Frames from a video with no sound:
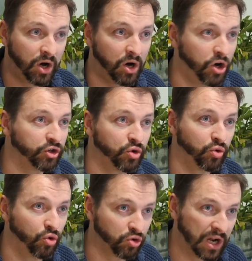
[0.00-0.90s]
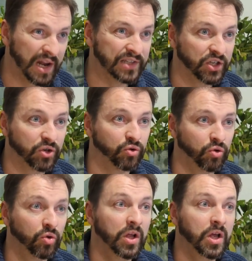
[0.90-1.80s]
hardcore,
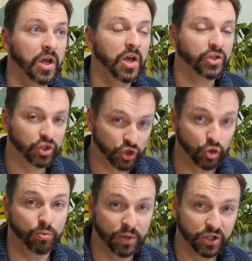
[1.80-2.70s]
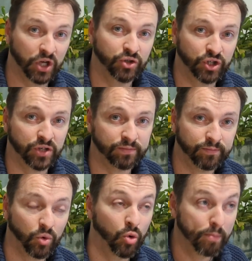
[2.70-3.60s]
classical super dungeon
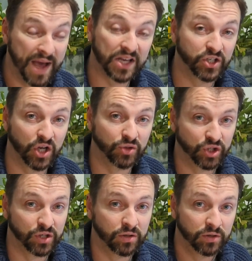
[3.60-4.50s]
or mega dungeon,